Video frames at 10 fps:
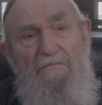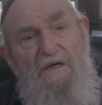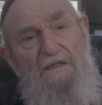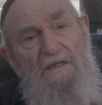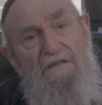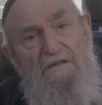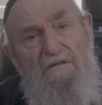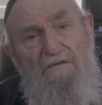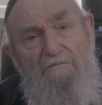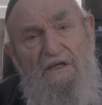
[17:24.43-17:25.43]
But it's,
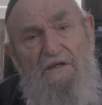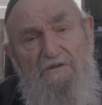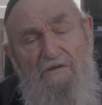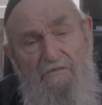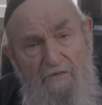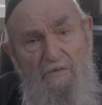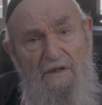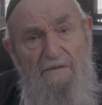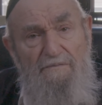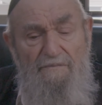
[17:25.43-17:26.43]
uh, but it's
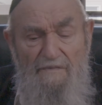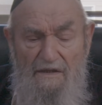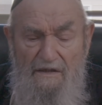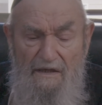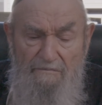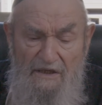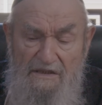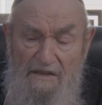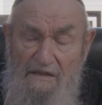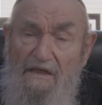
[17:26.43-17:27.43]
Nevuah. Okay, but
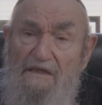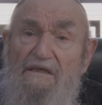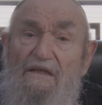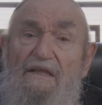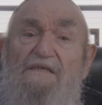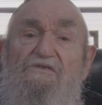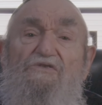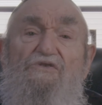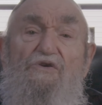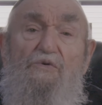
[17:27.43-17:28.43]
it's a, it's a
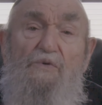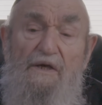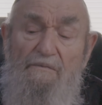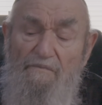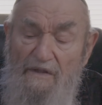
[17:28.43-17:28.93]
lesser degree.